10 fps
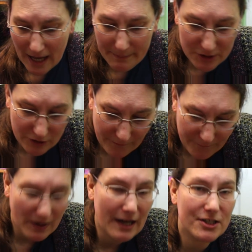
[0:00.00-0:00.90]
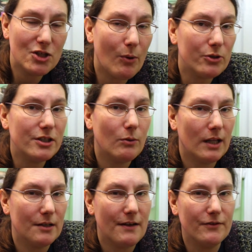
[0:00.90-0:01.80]
happy to have spotted it
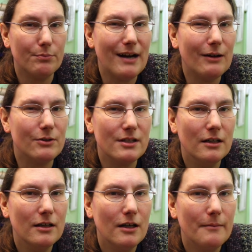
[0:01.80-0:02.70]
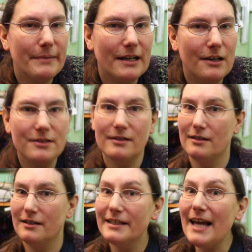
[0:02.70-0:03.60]
while I was having a browse, because,
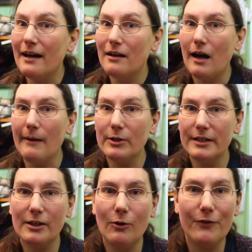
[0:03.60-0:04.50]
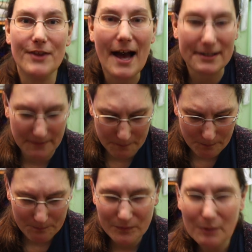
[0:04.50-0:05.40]
yeah, I'm going to go for that.
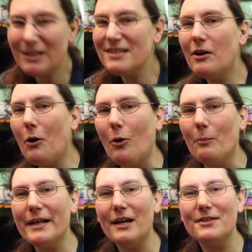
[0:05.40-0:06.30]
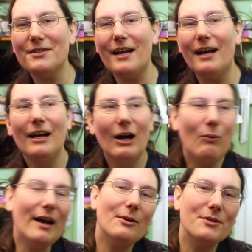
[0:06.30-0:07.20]
But that's not all, because
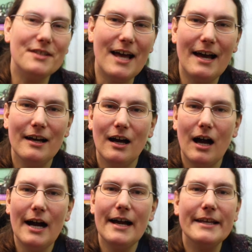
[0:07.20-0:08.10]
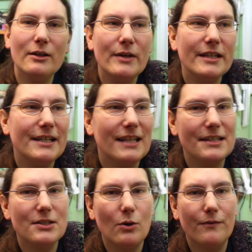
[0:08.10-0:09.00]
while I was there, I quickly
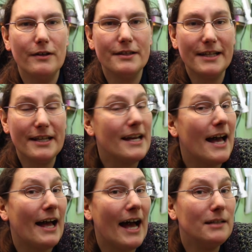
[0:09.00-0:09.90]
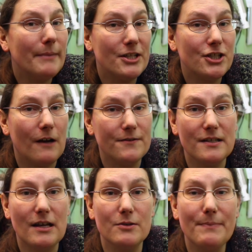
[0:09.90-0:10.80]
glanced over at the anime shelves
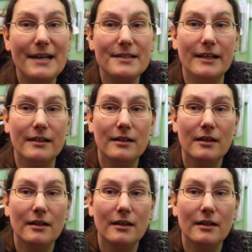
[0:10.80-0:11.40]
as I was passing